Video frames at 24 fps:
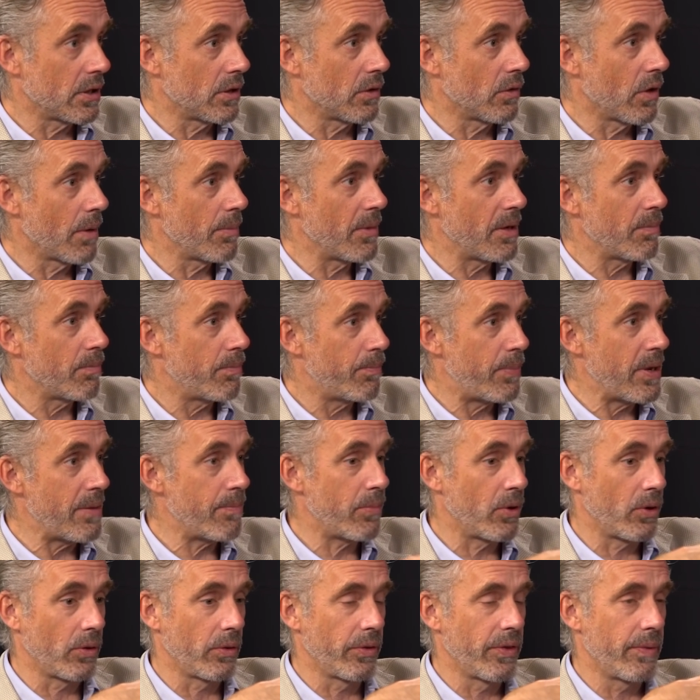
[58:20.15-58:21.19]
You know, I mean,
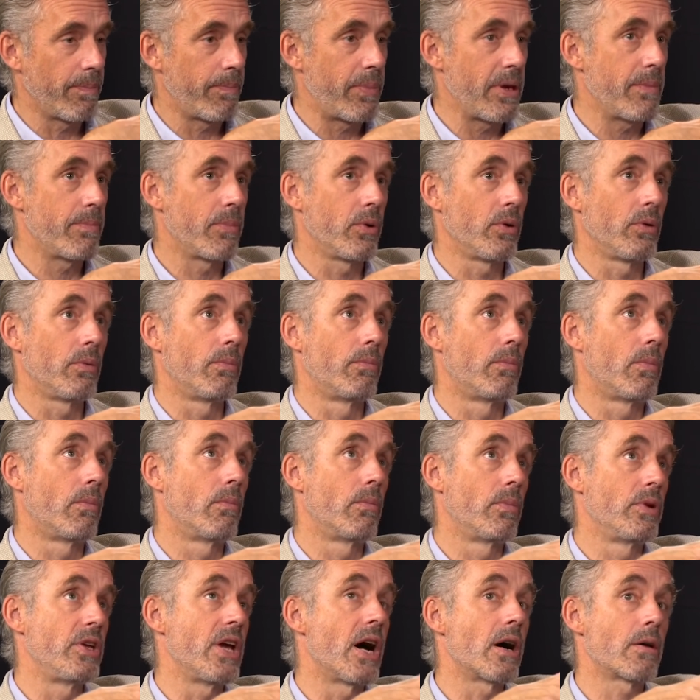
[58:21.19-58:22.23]
people, people,
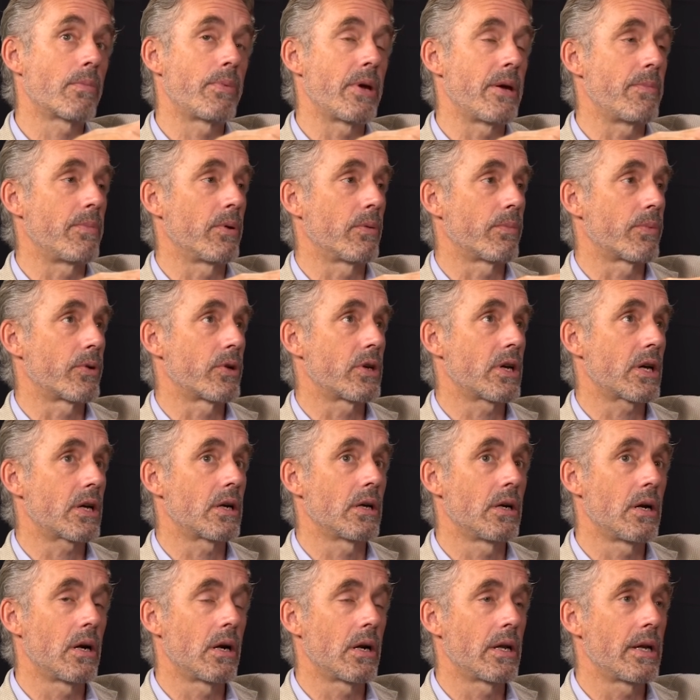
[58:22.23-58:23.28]
young people
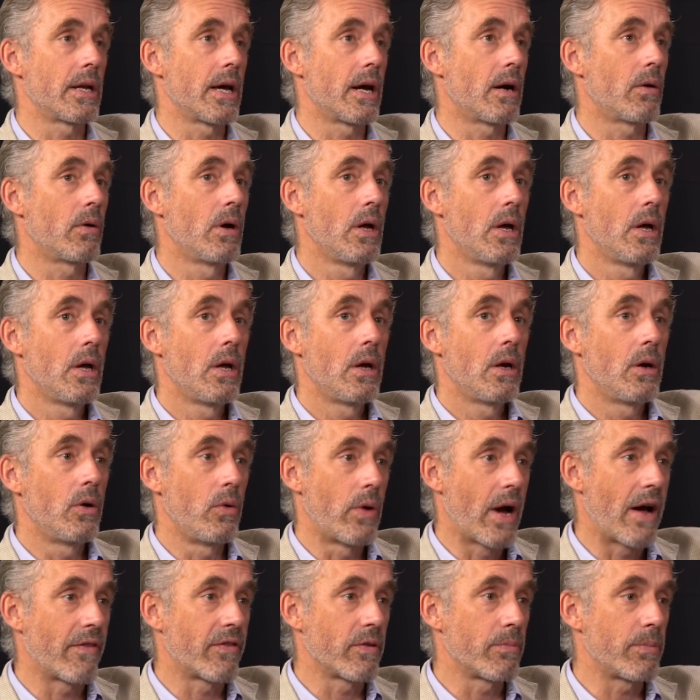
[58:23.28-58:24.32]
particularly now
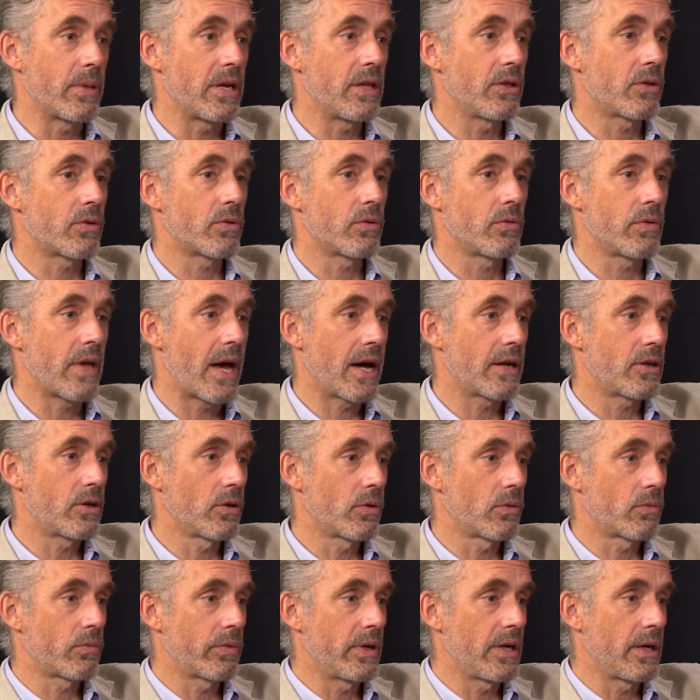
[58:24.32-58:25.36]
who haven't been through that
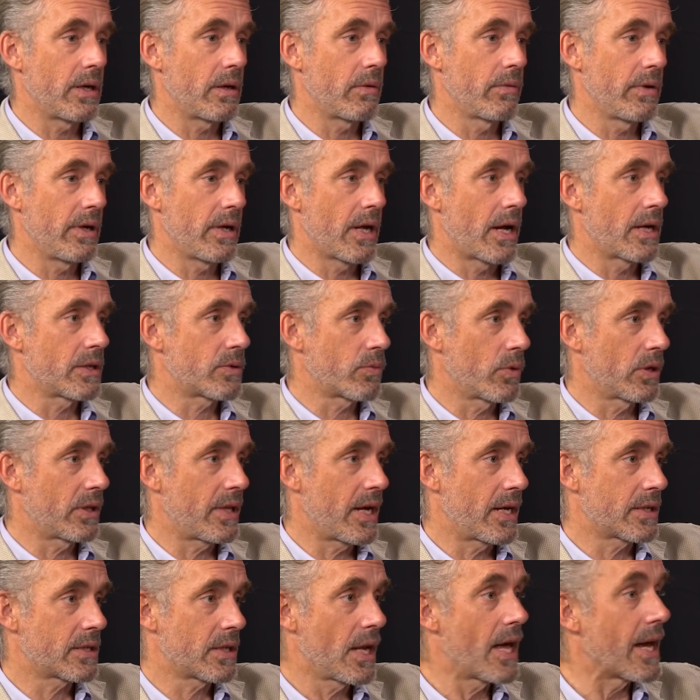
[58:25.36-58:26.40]
don't re realize
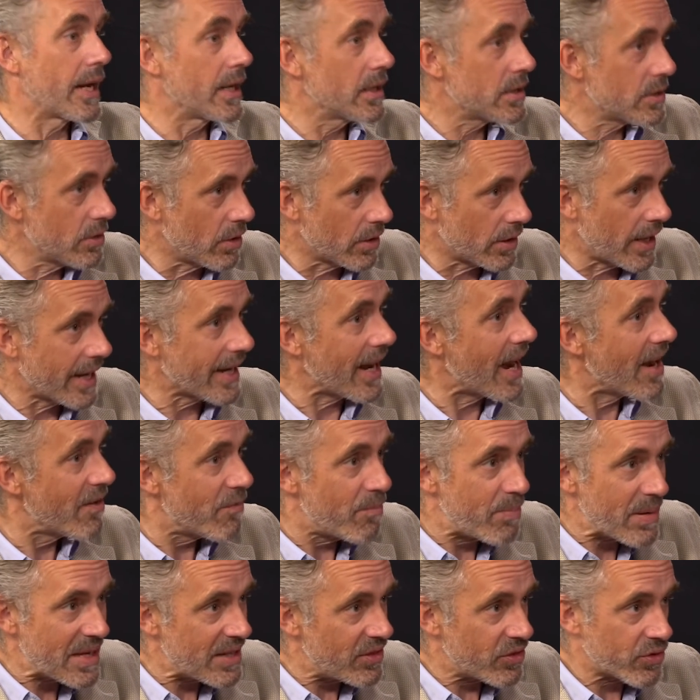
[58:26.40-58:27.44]
what that's like. It's not like
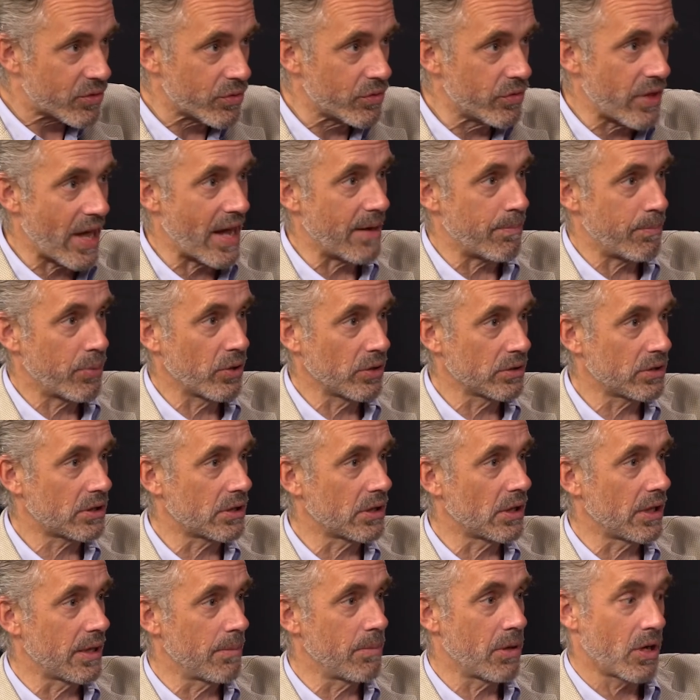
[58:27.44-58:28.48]
I've been through that
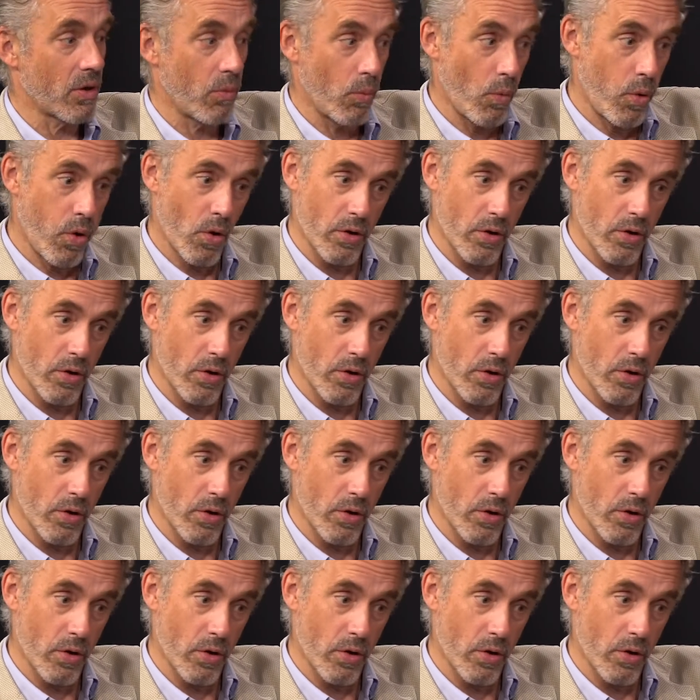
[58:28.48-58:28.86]
personally, but a